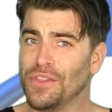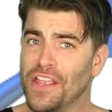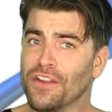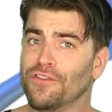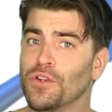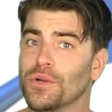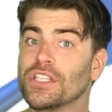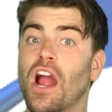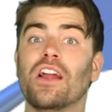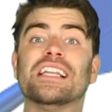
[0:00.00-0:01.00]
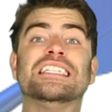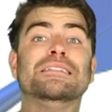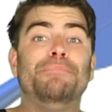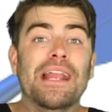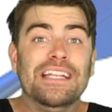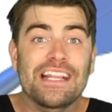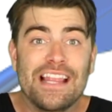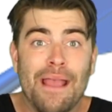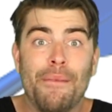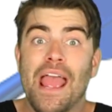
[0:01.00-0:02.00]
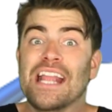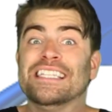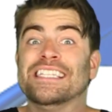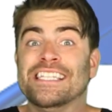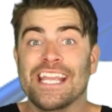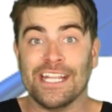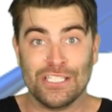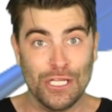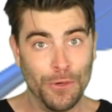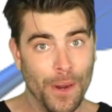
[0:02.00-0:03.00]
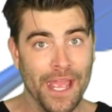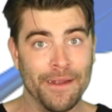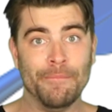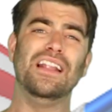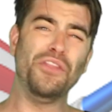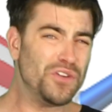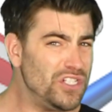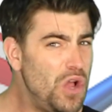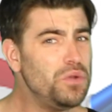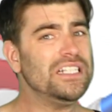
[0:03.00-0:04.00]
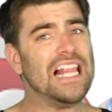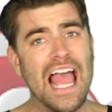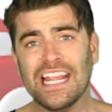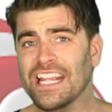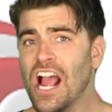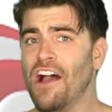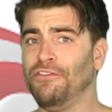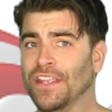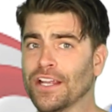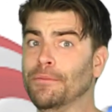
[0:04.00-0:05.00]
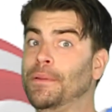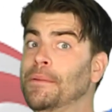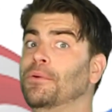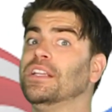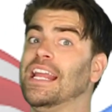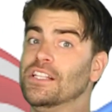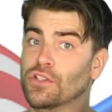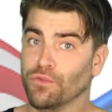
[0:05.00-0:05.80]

so that your viewers are expecting them and stick to it. Now, there's no slacking off here. People get into